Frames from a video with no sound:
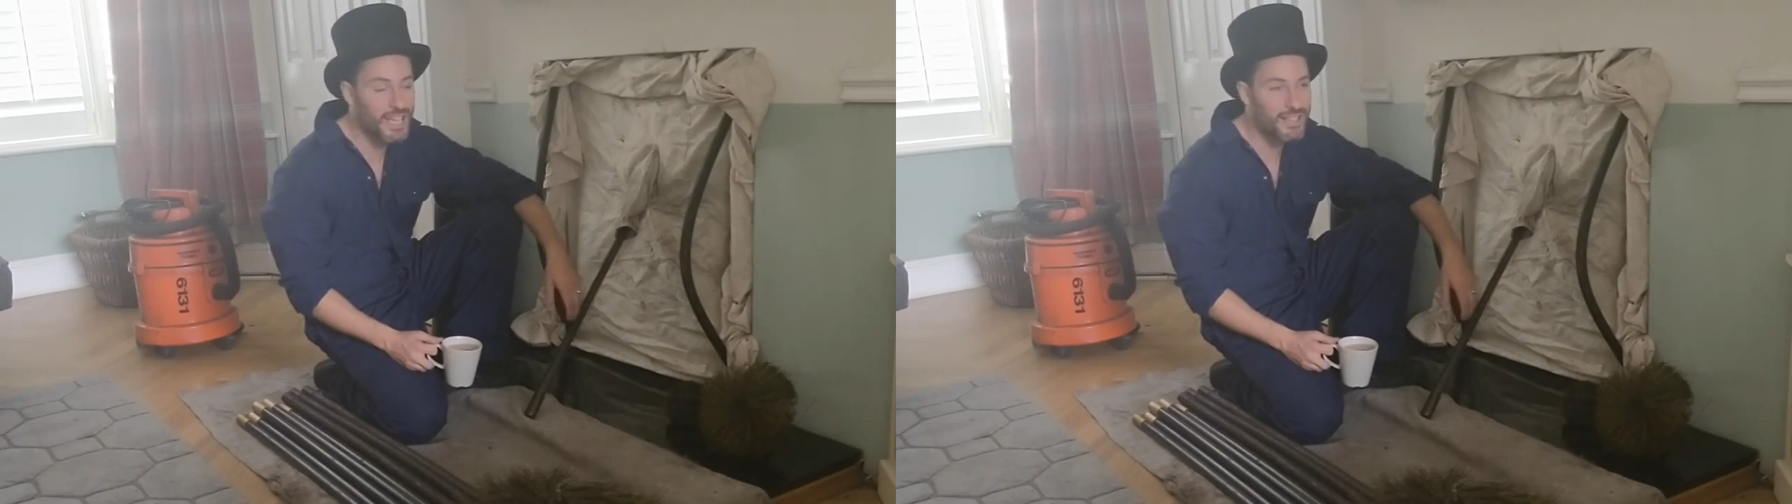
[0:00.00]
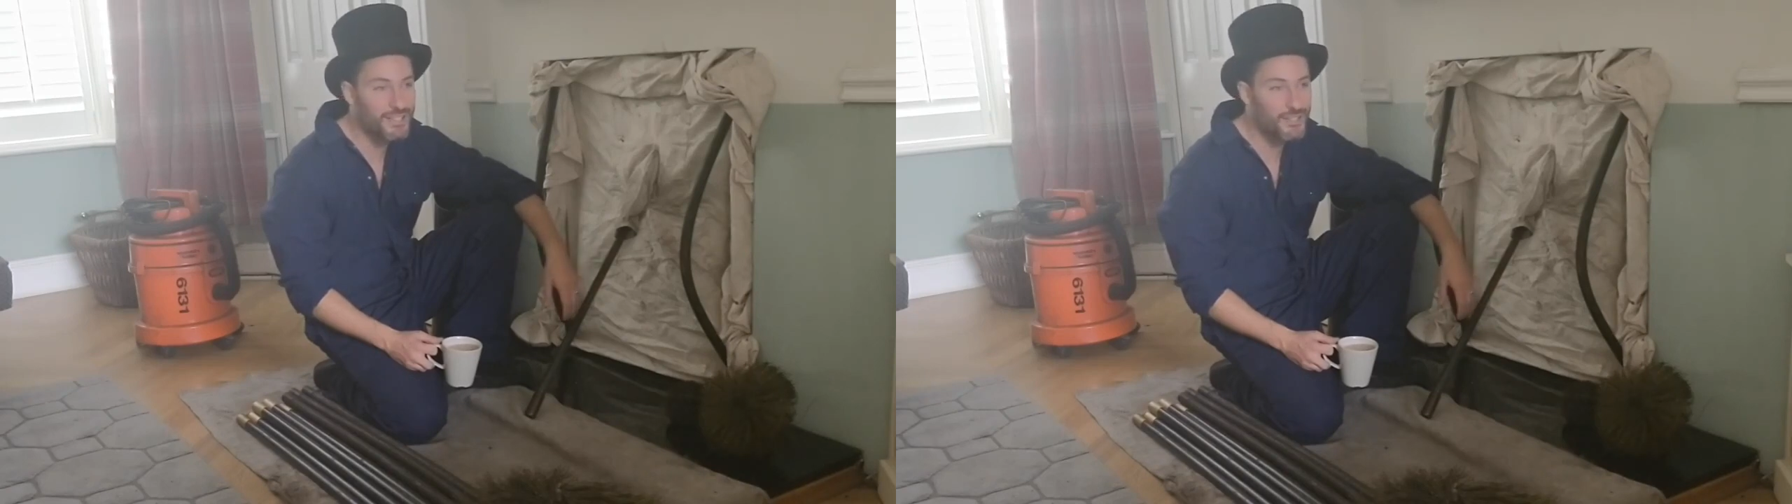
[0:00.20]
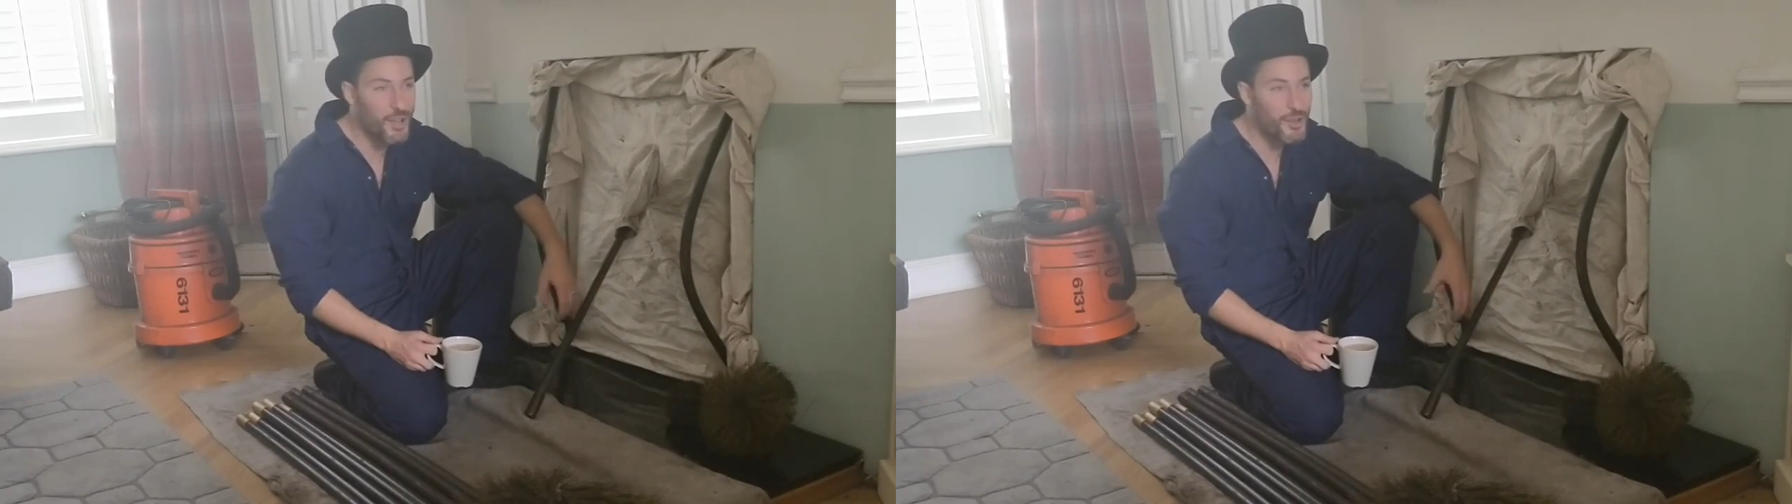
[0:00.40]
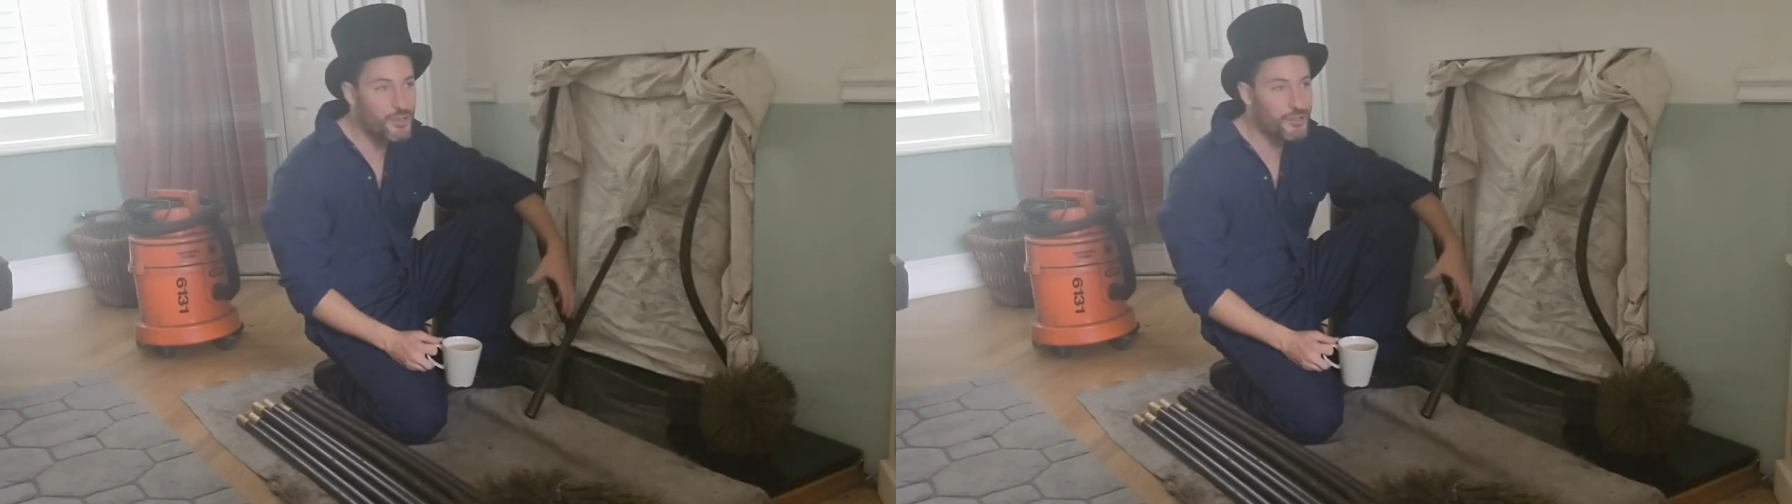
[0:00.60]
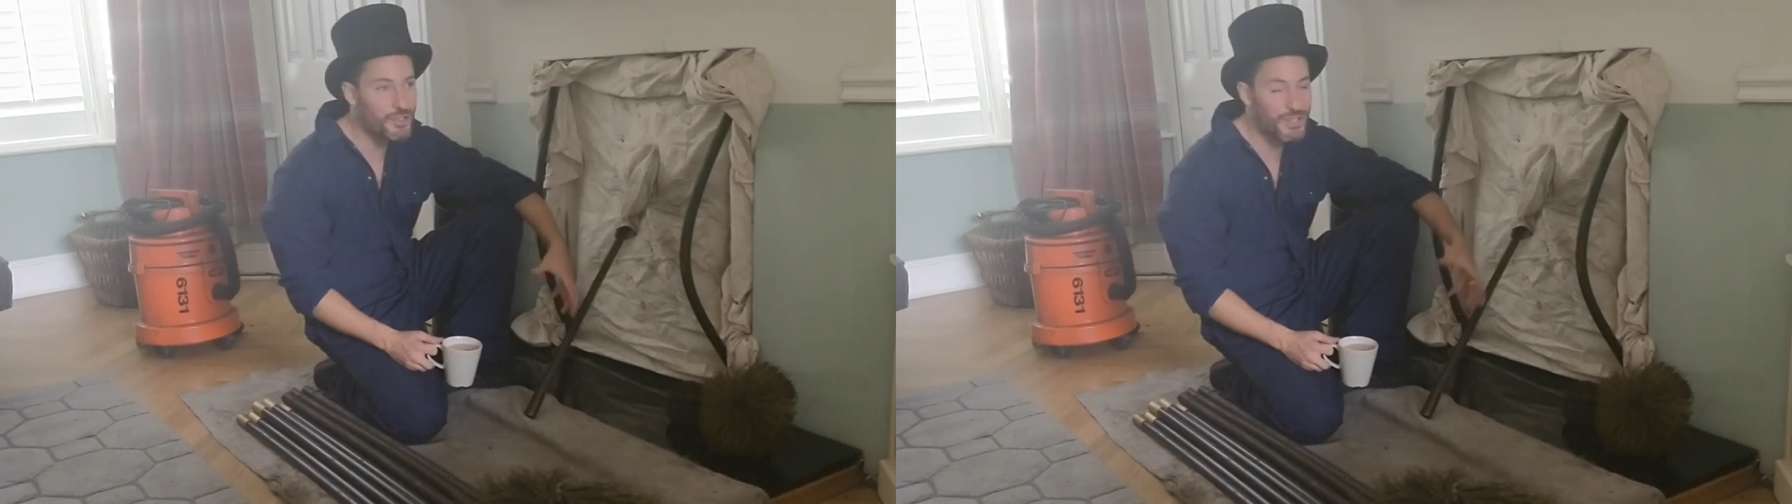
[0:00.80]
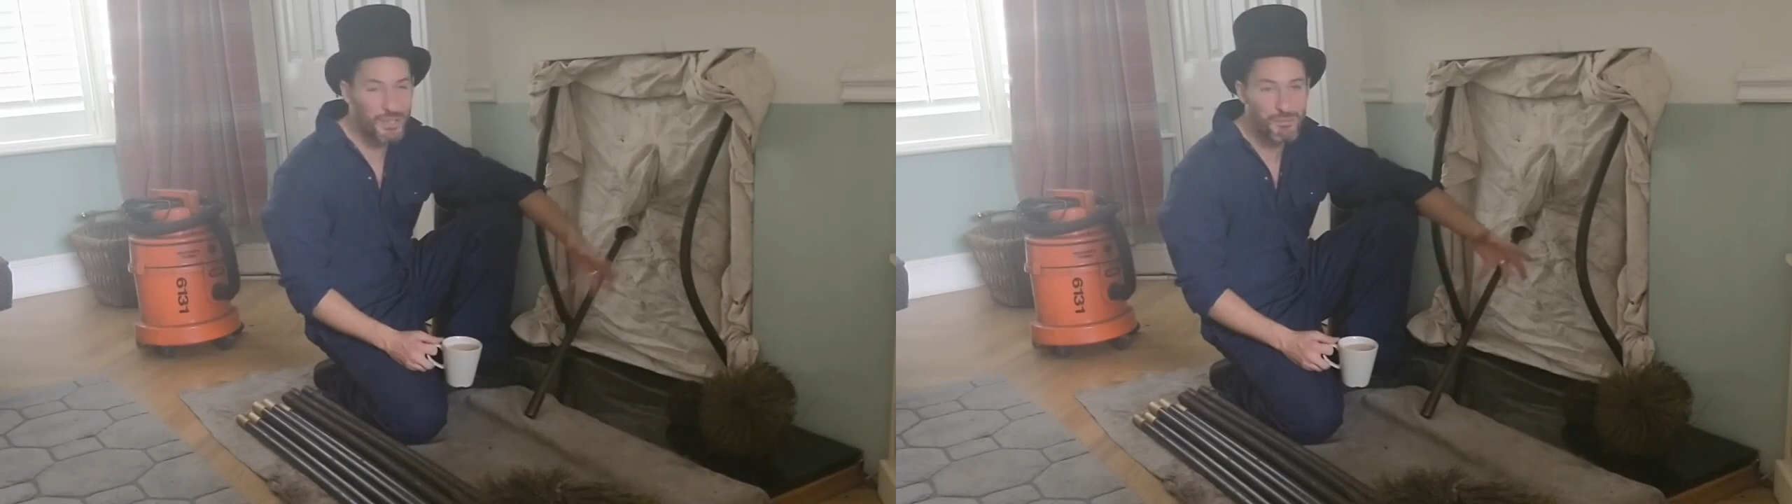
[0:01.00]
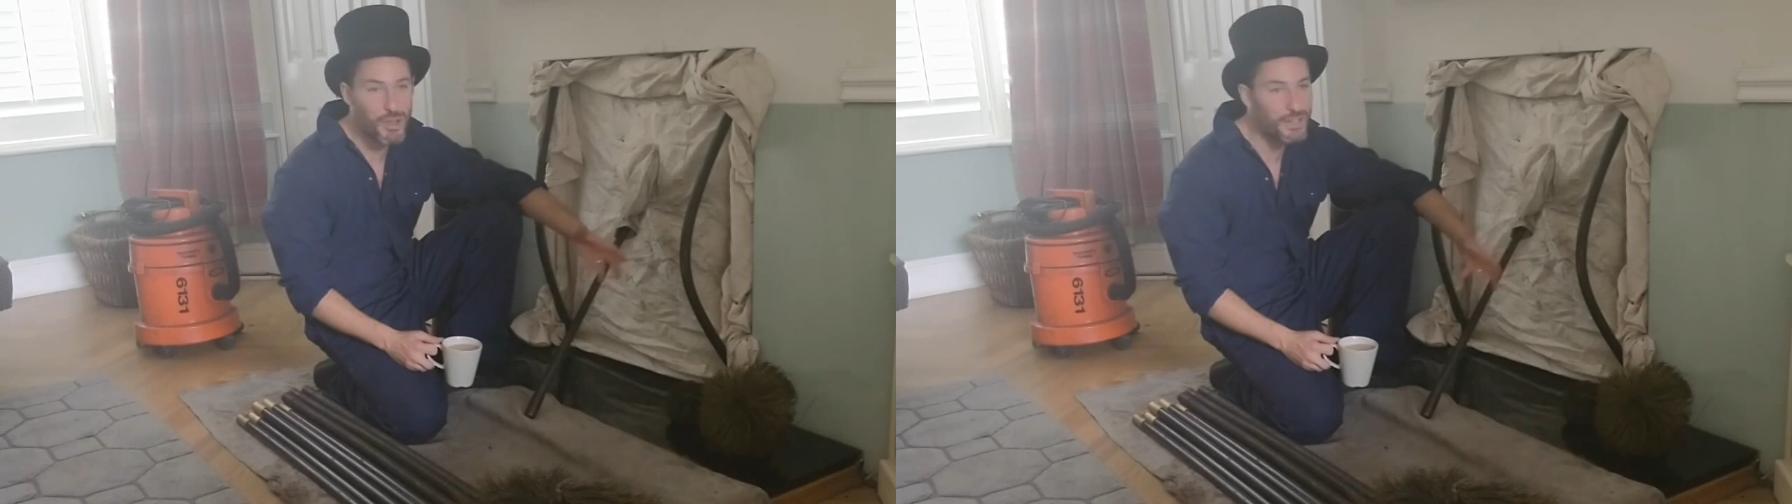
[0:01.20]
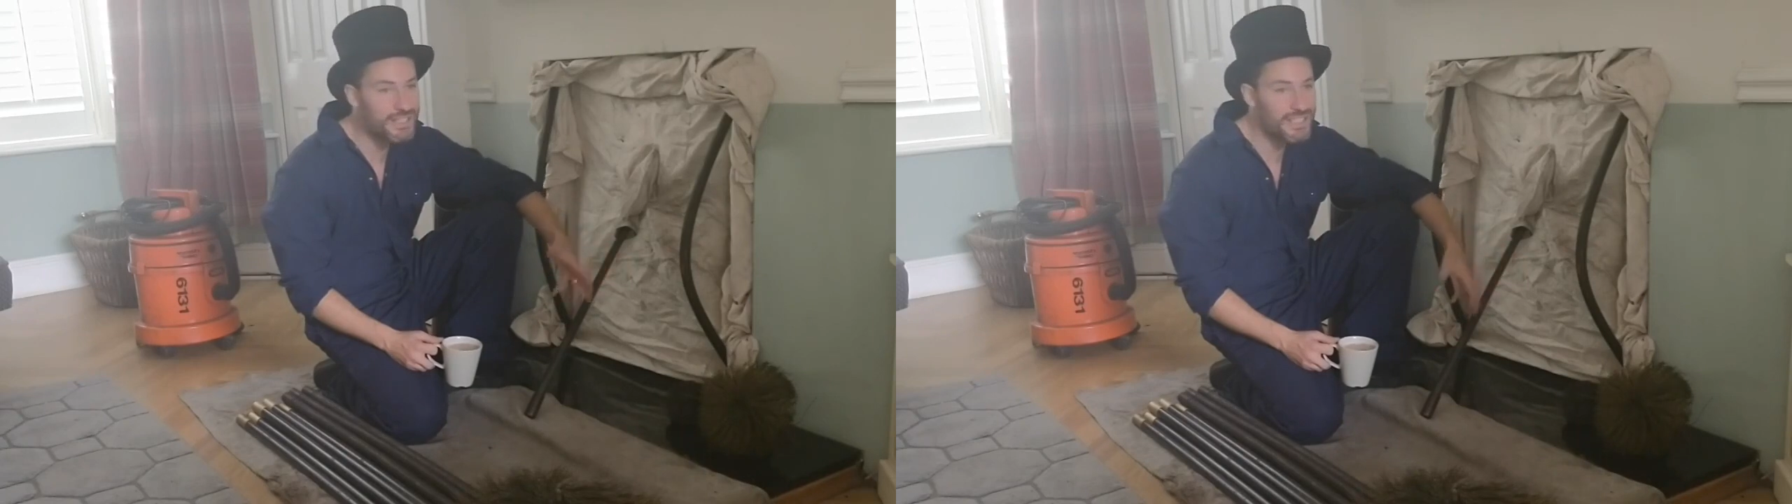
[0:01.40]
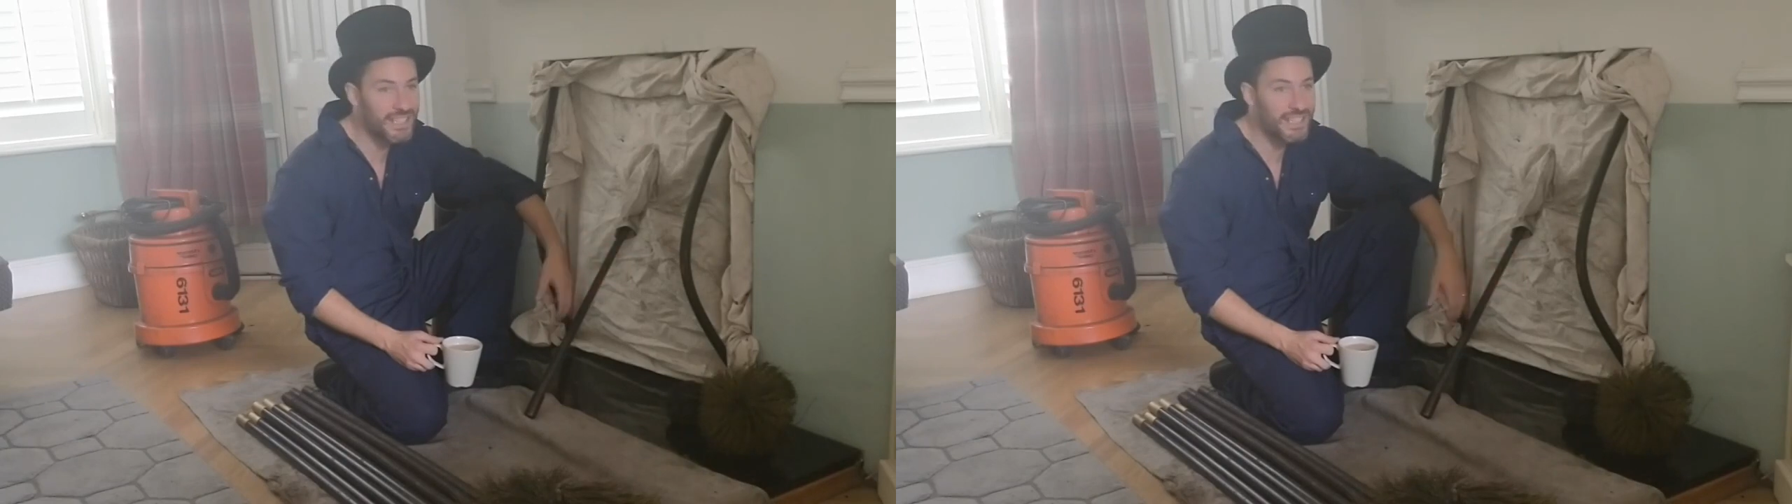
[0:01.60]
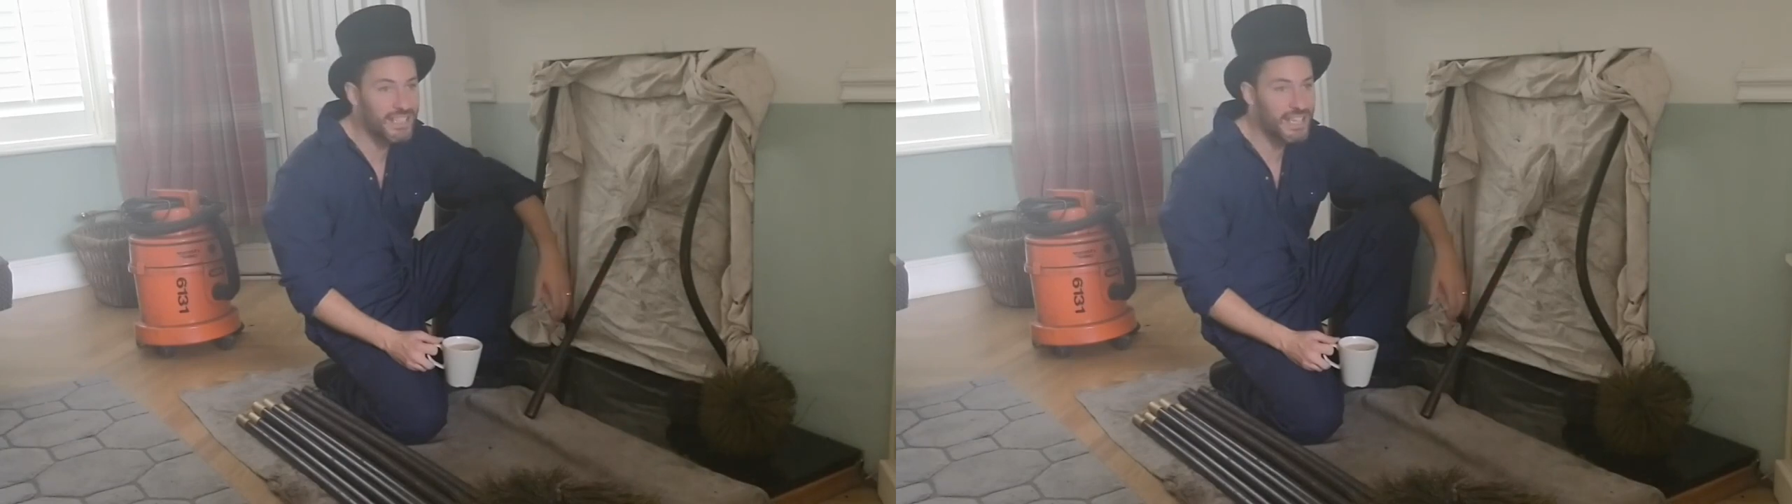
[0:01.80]
getting to know the
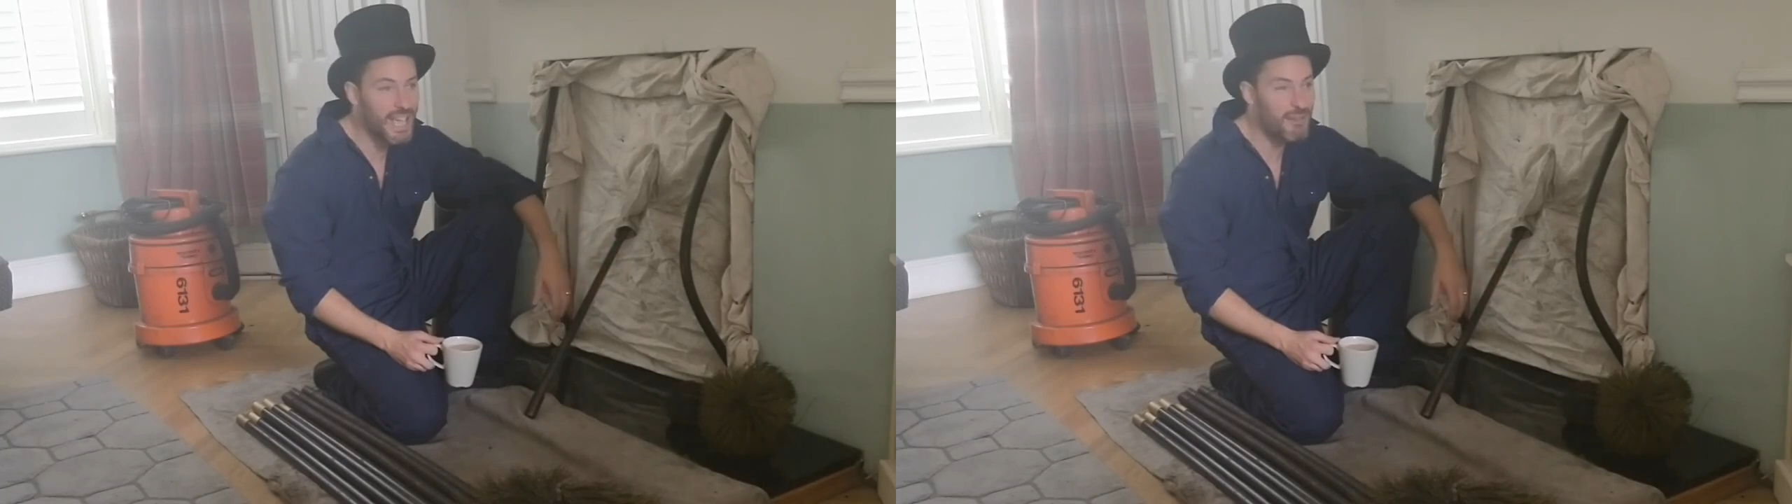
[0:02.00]
community.